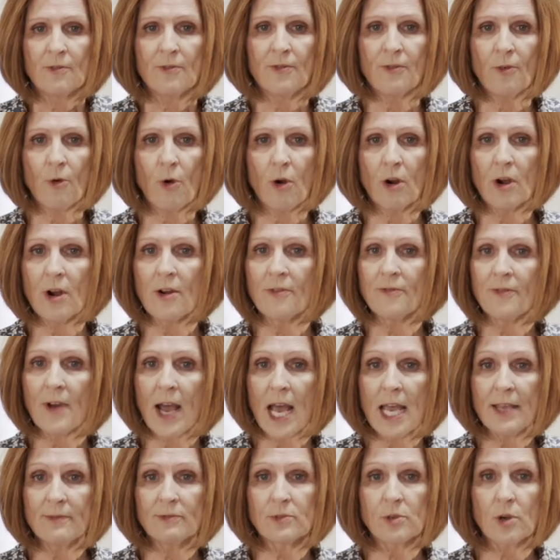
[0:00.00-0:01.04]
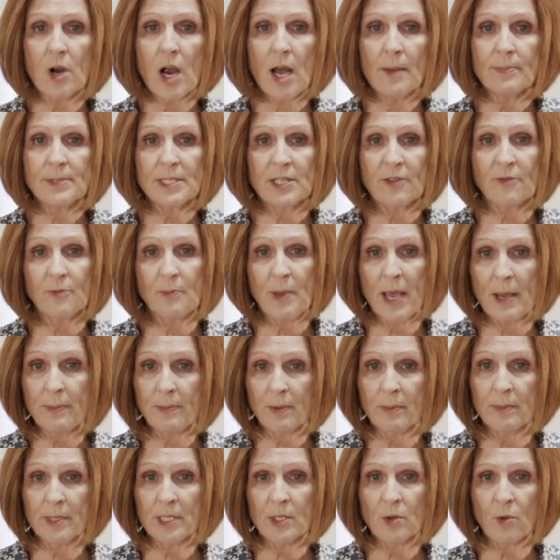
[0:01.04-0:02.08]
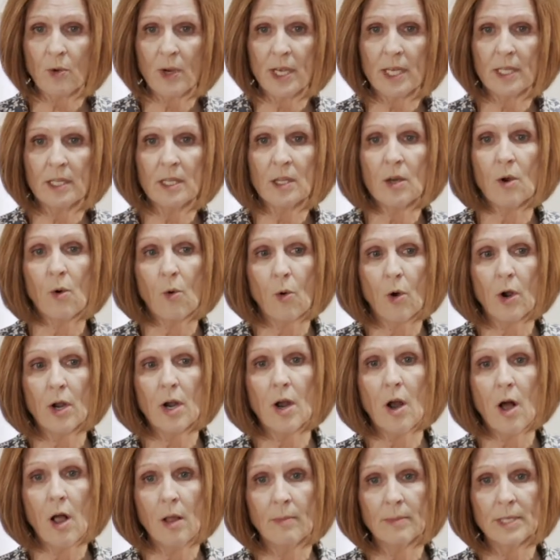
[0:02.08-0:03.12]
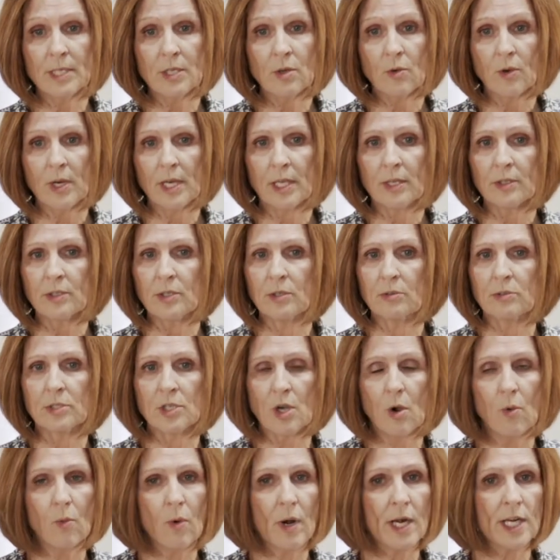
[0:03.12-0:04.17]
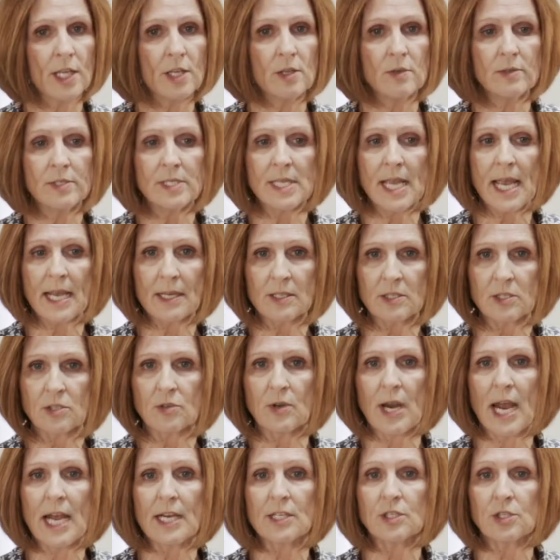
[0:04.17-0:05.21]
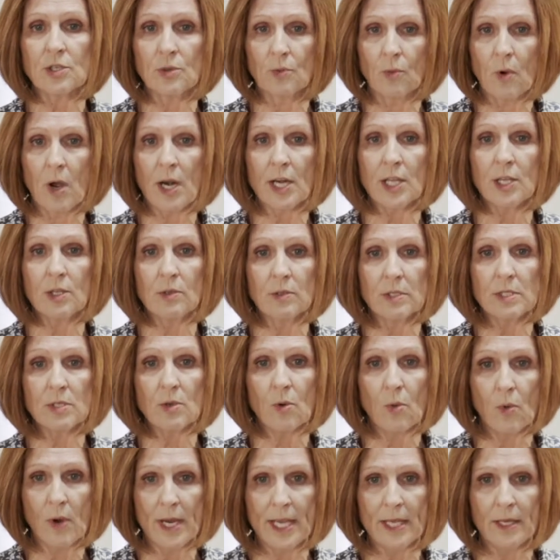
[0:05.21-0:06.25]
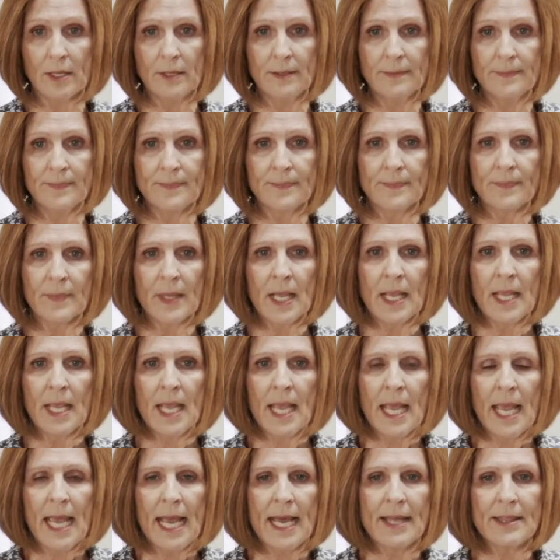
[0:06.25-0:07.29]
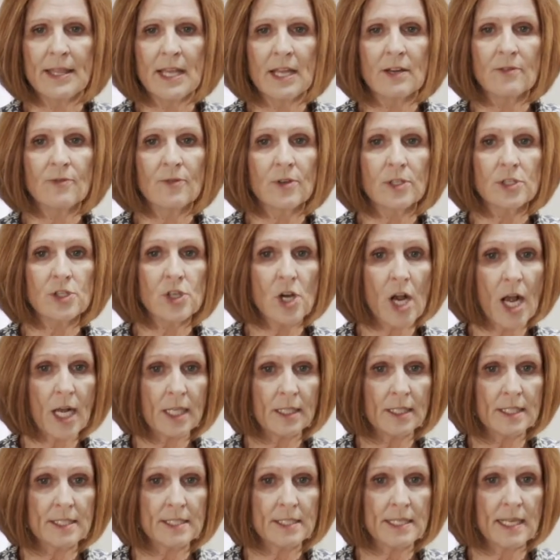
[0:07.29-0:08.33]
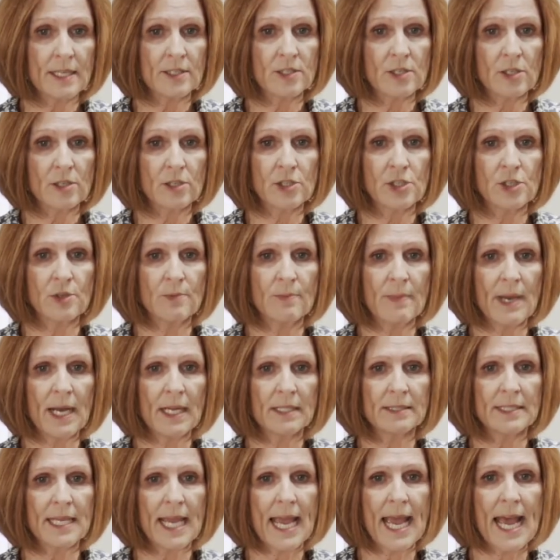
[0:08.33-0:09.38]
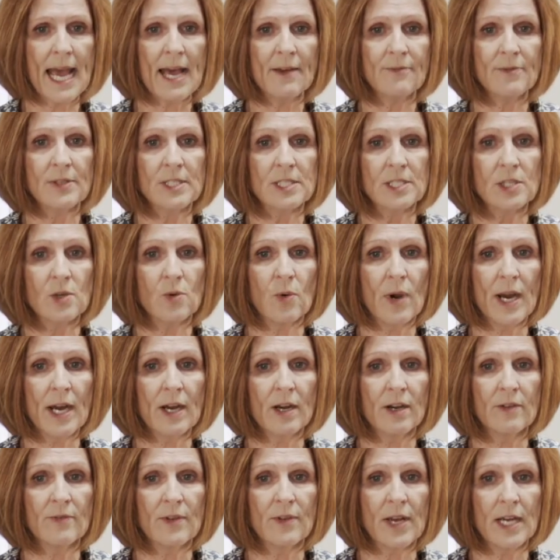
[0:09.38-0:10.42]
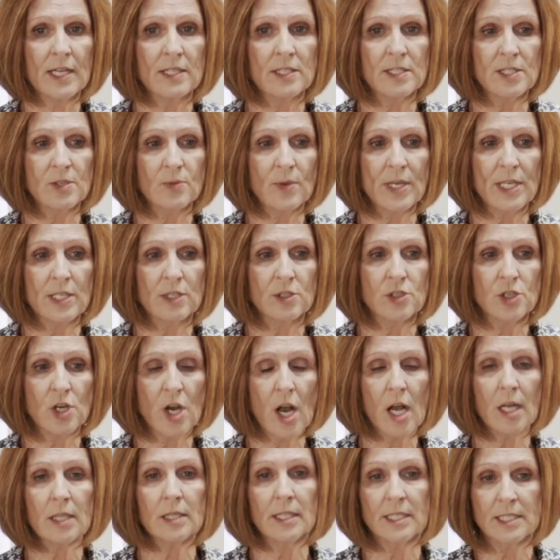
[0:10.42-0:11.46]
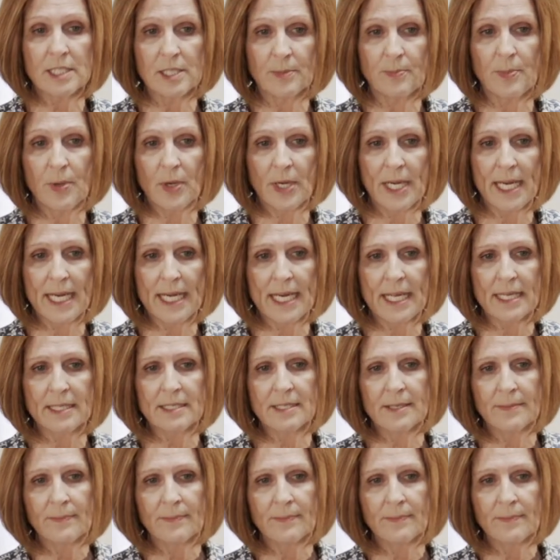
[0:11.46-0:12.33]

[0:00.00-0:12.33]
4 or 5 drops of peppermint oil or almond oil. You don't want to use extracts, you want to use oil. And then for chocolate centers, you melt 1/2 square of unsweetened chocolate to put in it.